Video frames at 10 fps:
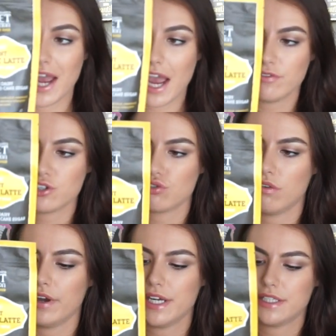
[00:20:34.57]
I haven't
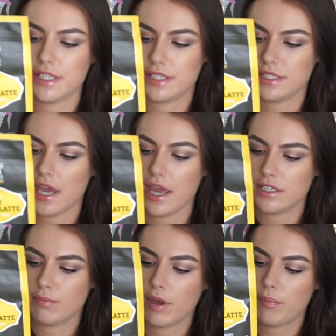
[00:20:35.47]
tried this
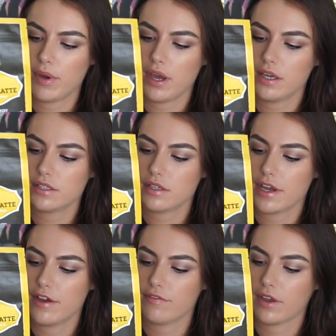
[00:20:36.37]
yet, but per
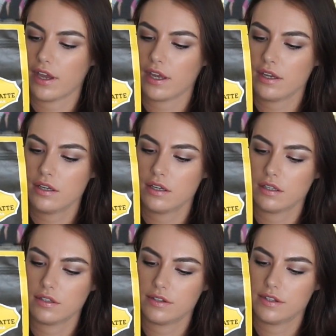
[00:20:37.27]
serving,
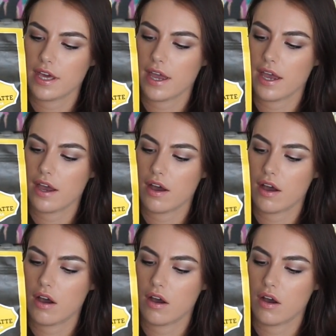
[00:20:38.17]
there
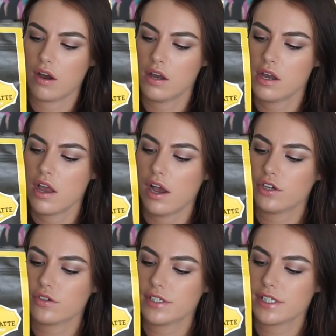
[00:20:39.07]
are
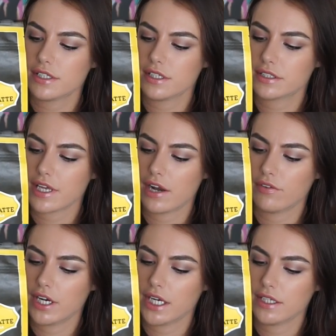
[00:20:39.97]
166
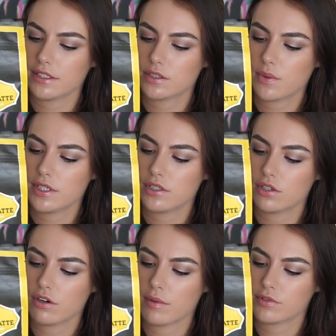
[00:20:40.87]
calories,
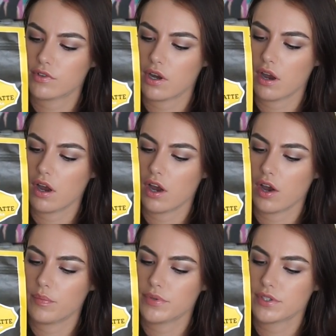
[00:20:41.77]
22 grams of
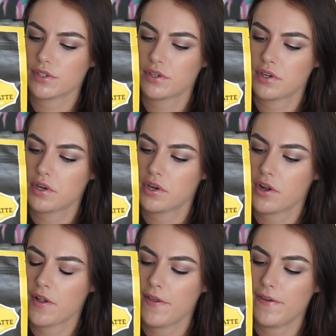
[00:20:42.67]
carbs,
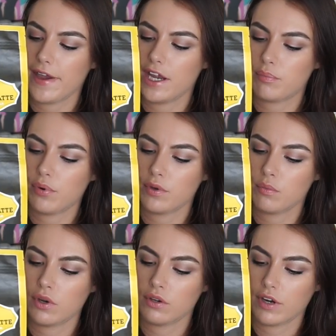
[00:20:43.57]

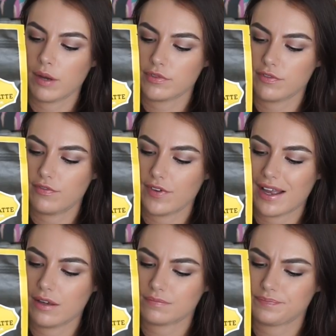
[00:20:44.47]
8.1 grams of
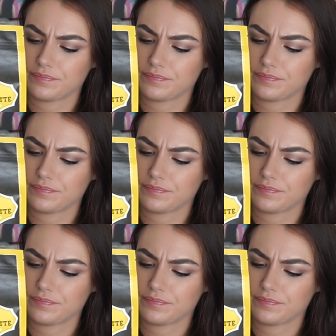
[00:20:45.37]
fat,